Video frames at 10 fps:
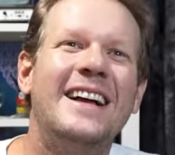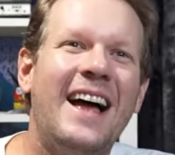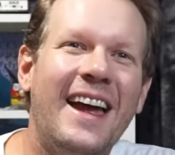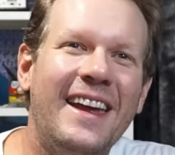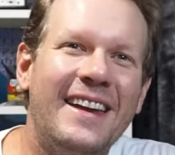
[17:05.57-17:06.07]

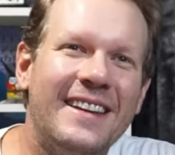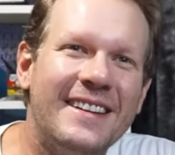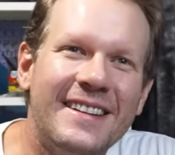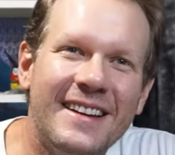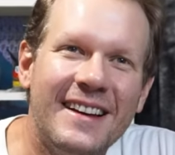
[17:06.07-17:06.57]
hey,
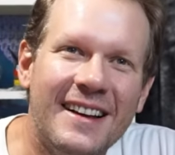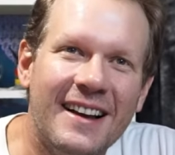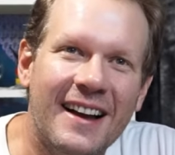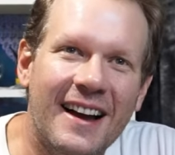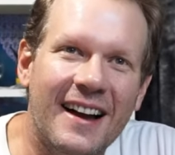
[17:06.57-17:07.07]

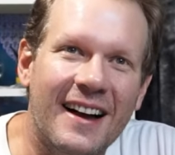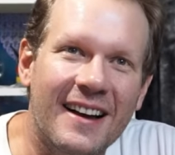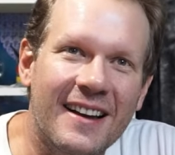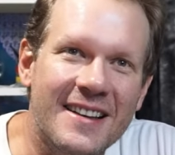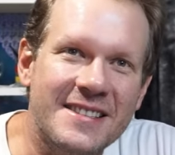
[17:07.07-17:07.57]
uh,
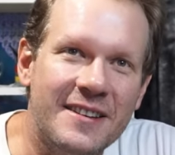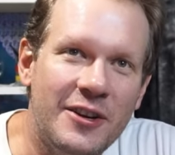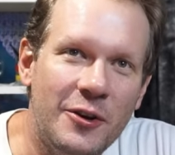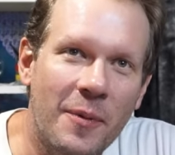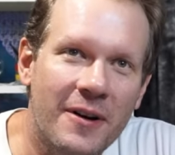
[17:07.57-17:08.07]
cousin
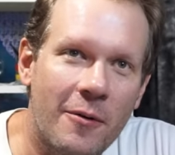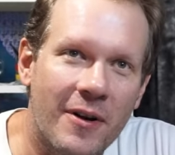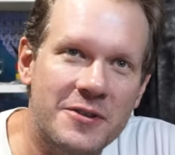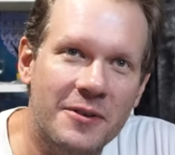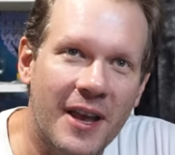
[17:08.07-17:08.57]
Hubert,
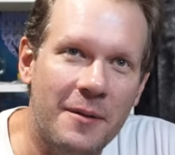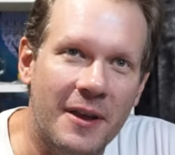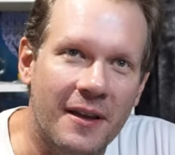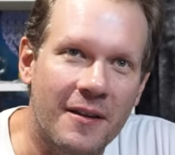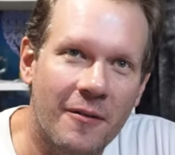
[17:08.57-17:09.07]
retro
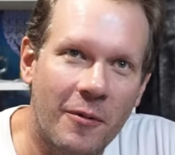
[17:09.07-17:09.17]
gaming.